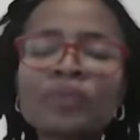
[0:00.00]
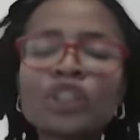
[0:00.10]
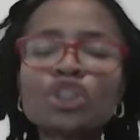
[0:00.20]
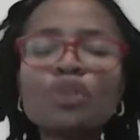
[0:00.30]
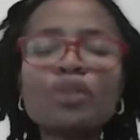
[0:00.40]

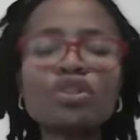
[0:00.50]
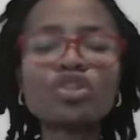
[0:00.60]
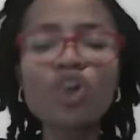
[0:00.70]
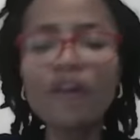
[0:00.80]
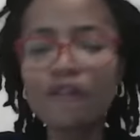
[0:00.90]
should be
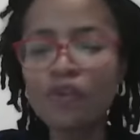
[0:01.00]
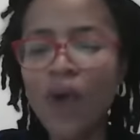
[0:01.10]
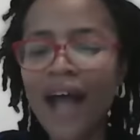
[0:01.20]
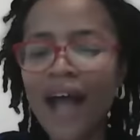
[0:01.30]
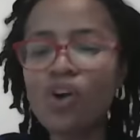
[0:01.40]
joyful
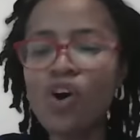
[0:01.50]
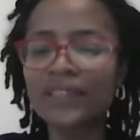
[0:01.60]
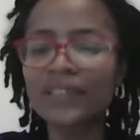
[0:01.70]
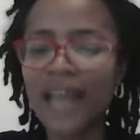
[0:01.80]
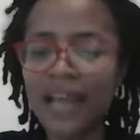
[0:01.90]
at
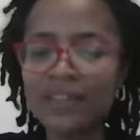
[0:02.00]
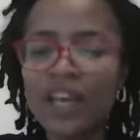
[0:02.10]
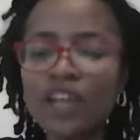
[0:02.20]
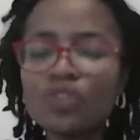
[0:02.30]
all times.